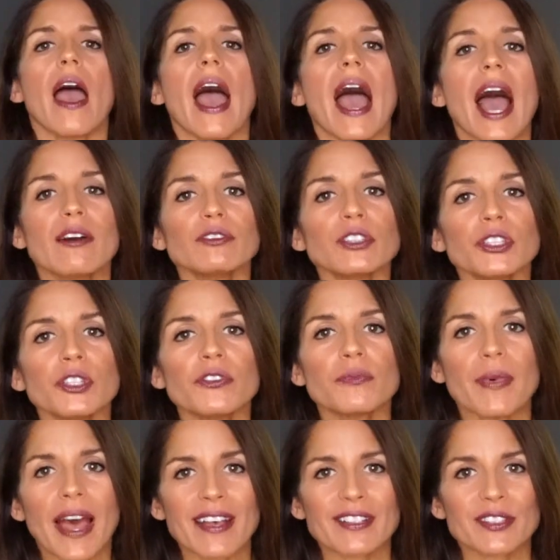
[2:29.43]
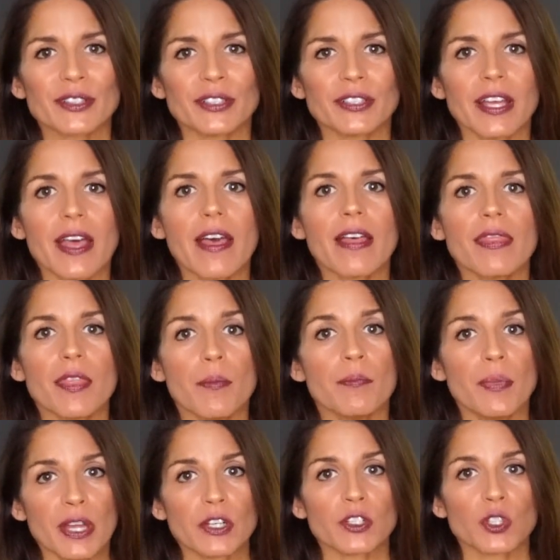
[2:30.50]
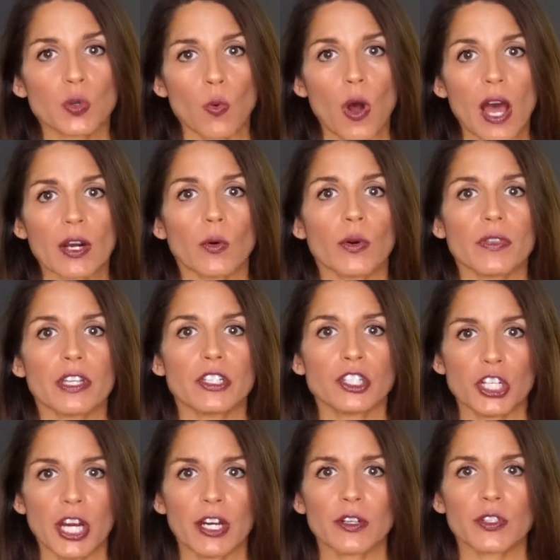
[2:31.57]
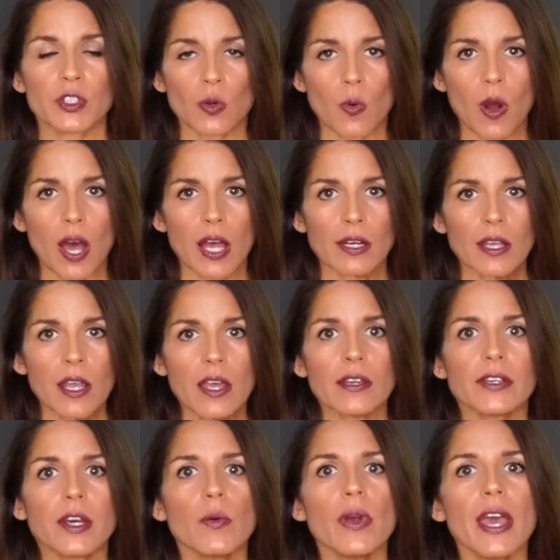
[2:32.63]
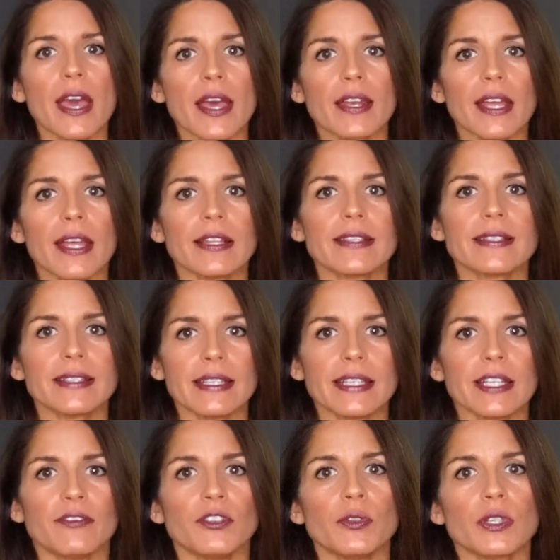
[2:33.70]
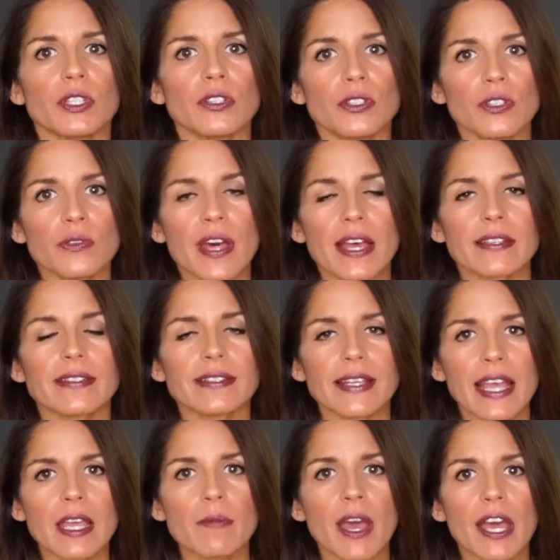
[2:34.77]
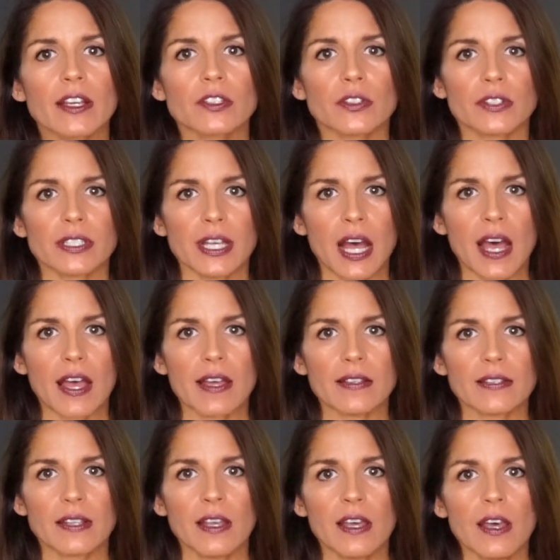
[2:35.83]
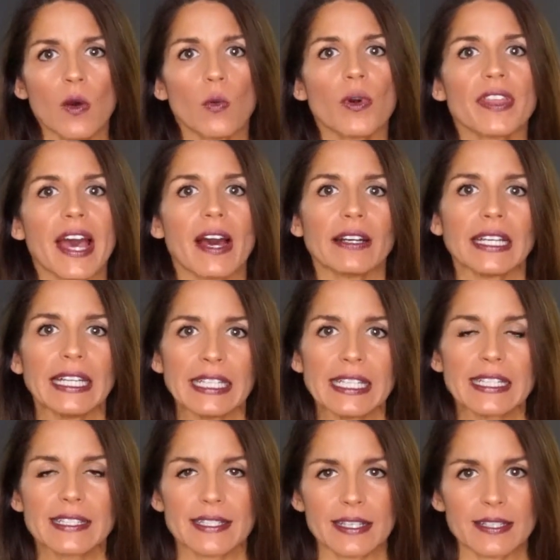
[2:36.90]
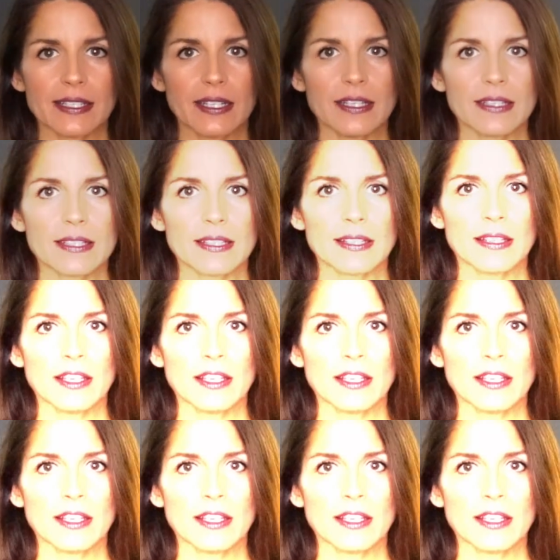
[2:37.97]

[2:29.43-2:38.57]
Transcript: After you've mastered the bench squat or the chair squat, go ahead and see if you can do that same exercise without any assistance.